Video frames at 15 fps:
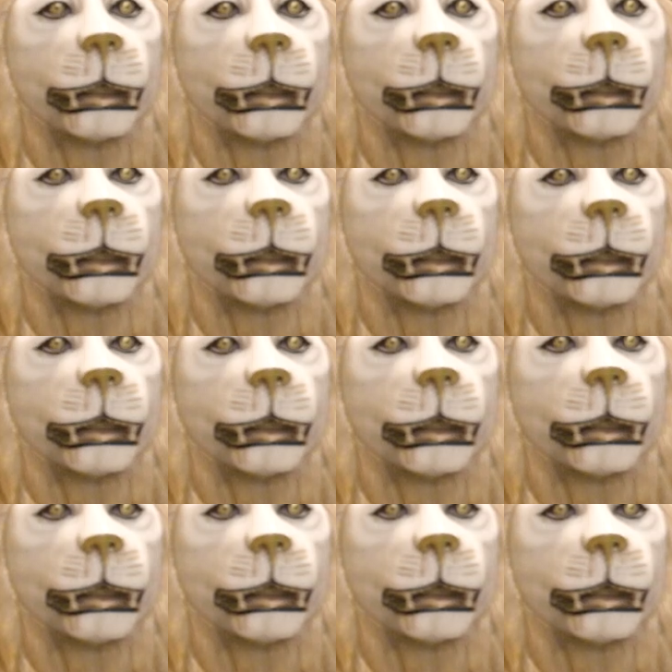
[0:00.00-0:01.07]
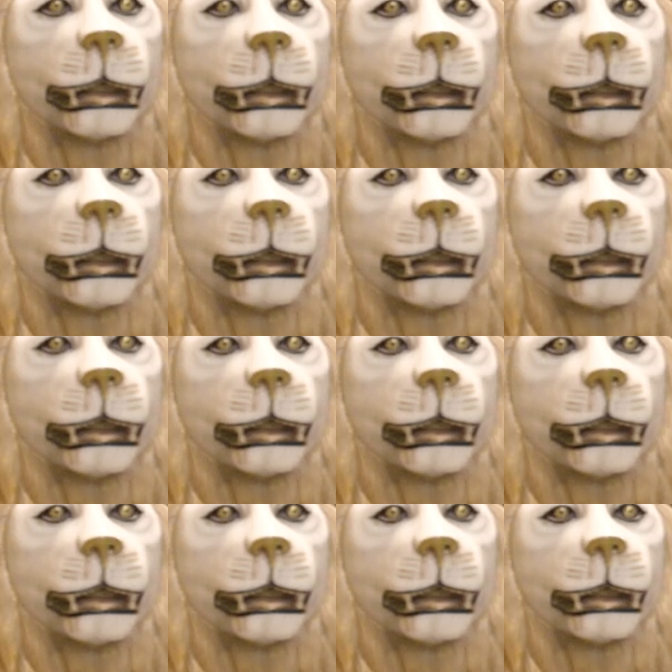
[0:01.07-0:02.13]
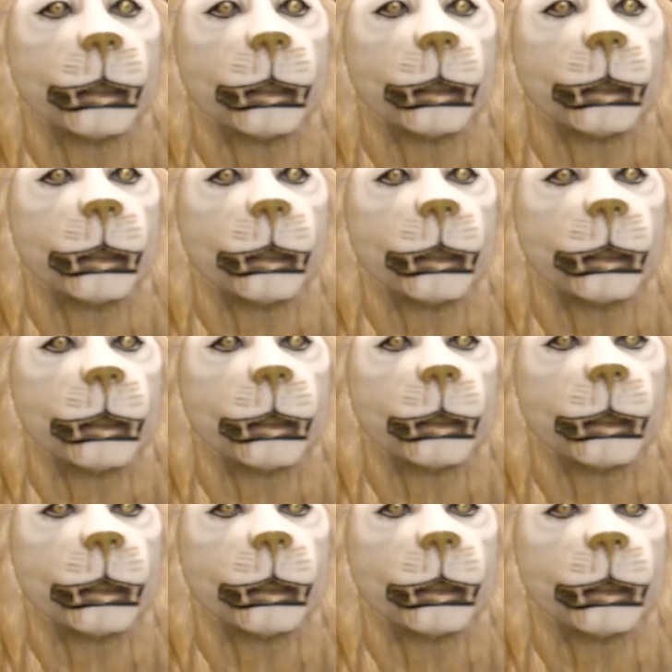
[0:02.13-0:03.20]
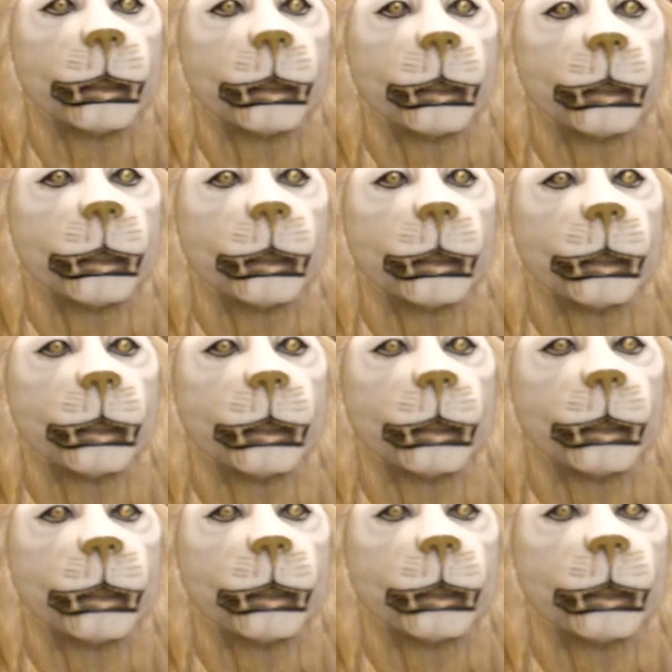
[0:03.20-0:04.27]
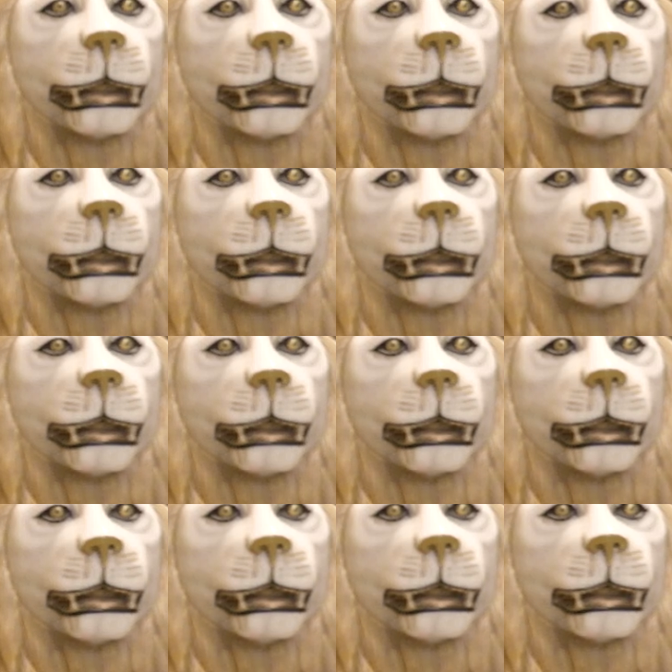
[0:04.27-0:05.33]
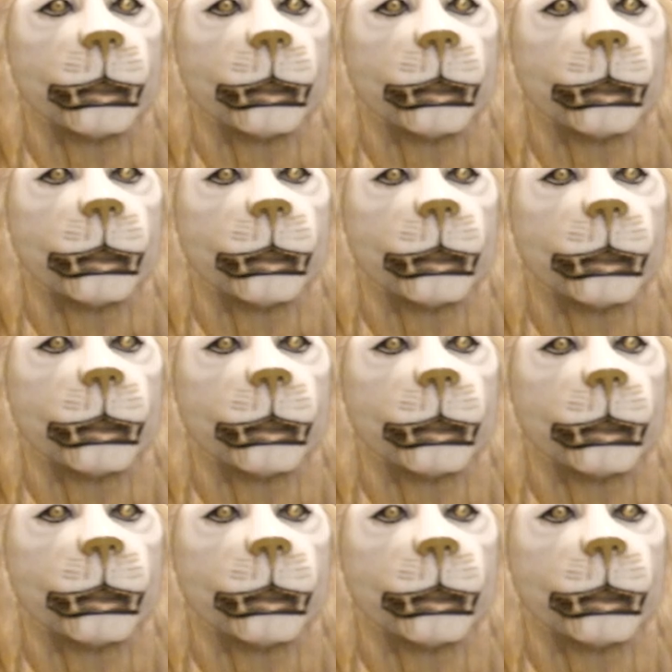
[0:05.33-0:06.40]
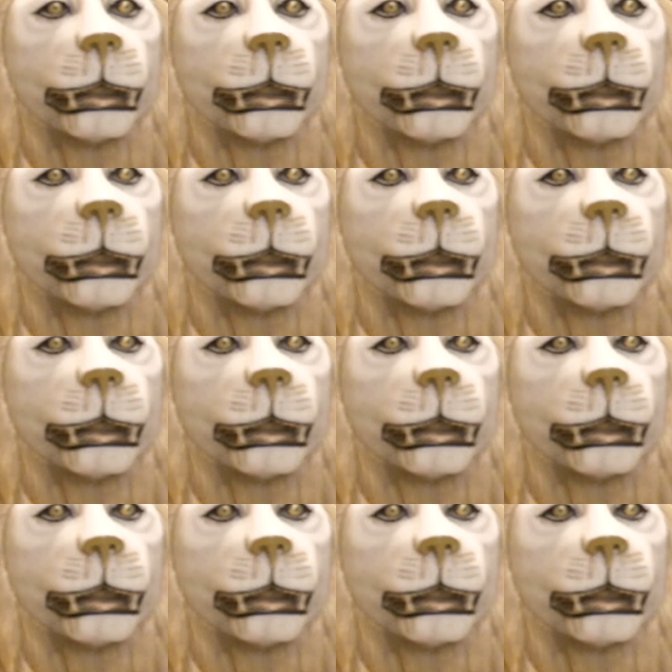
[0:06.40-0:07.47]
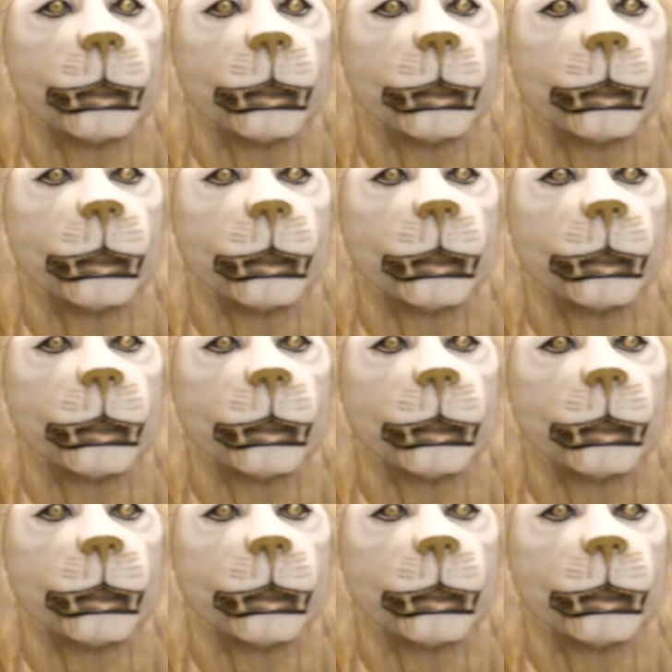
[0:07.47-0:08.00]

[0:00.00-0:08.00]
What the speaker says: This person isn't speaking.